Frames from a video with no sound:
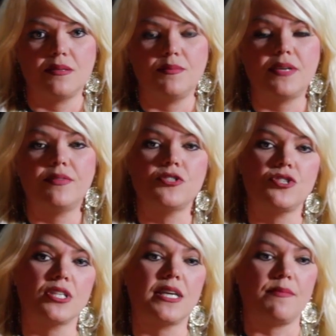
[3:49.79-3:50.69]
But
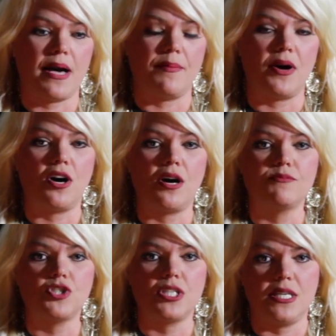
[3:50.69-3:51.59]
eventually my
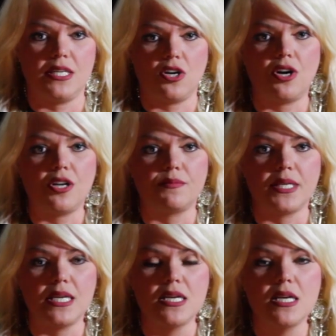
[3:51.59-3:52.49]
mom, she called
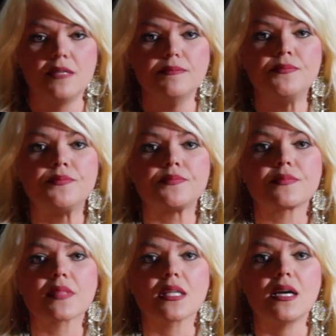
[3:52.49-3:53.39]
me
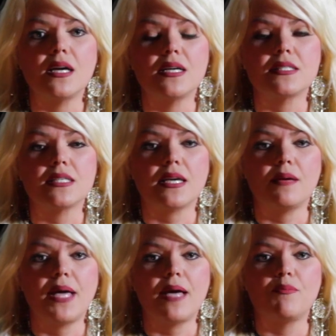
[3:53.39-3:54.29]
to
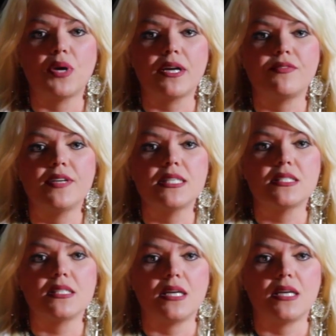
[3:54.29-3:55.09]
come have breakfast,